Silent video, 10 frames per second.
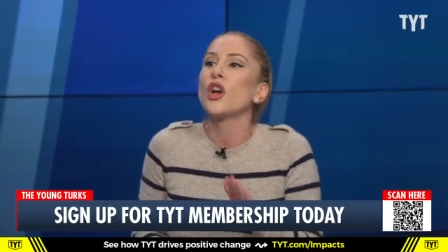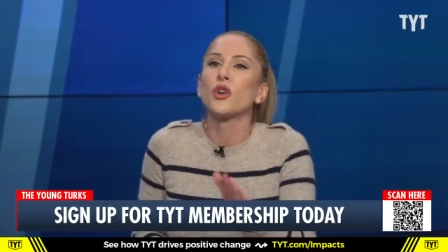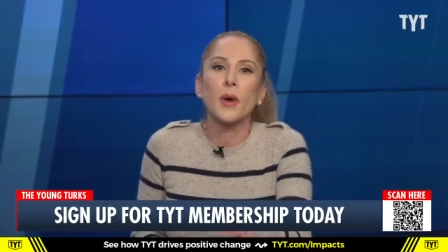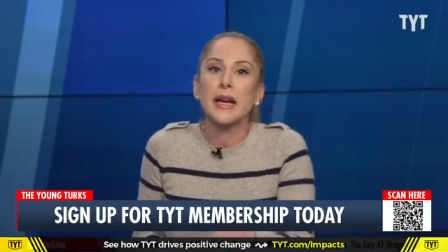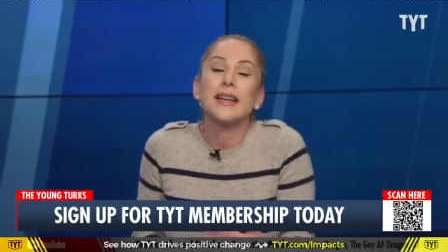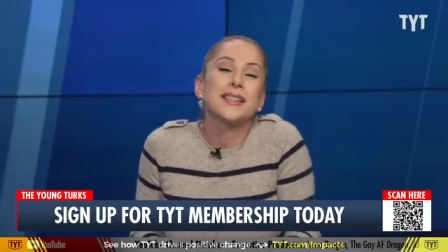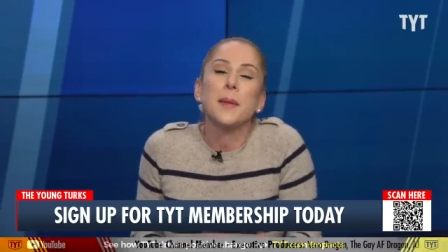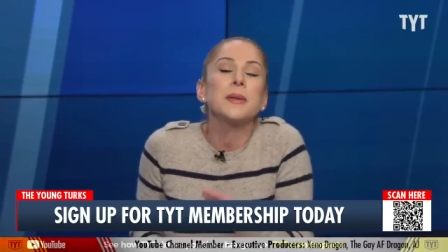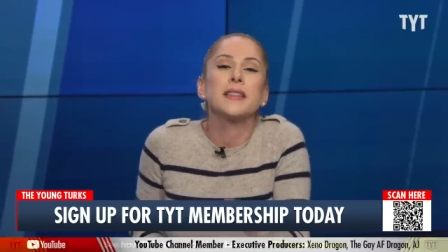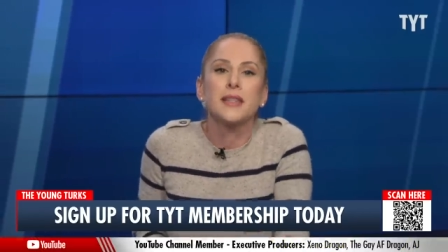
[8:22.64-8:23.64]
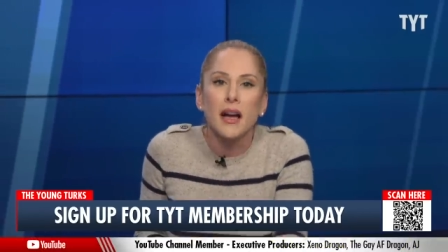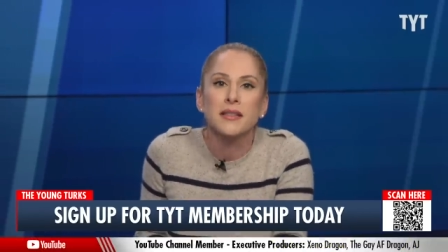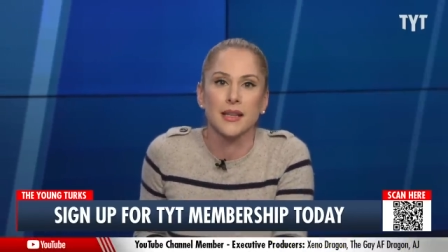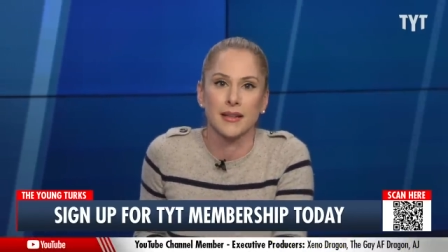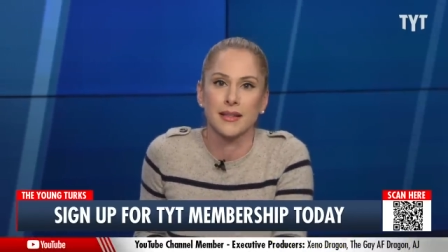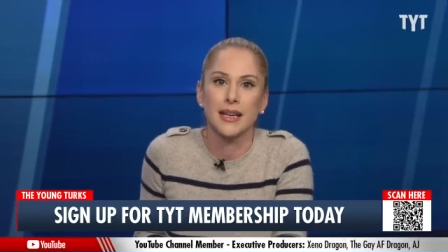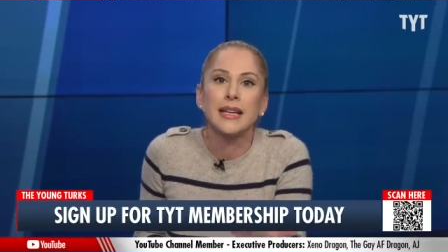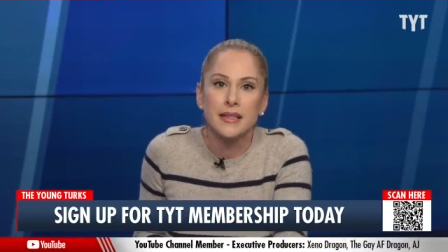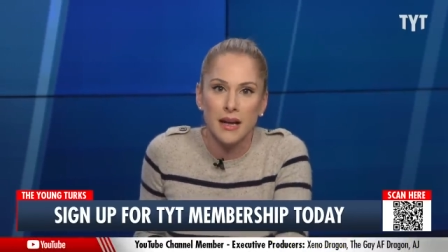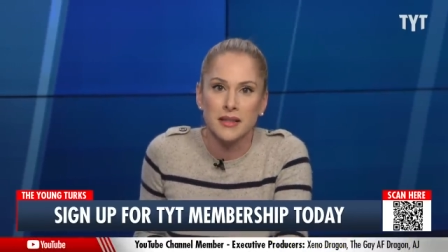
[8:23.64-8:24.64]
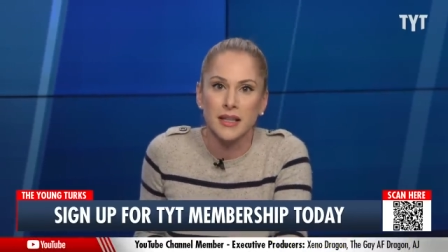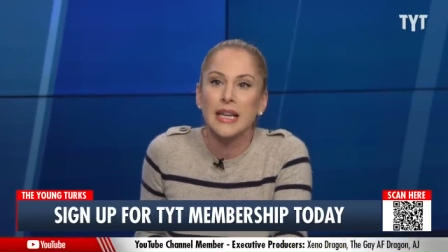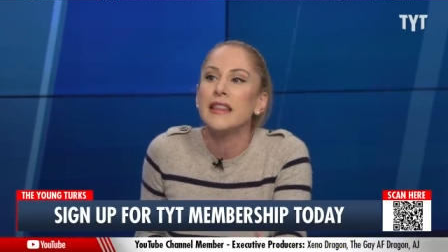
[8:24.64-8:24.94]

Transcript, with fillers: great. Except it doesn't. It doesn't.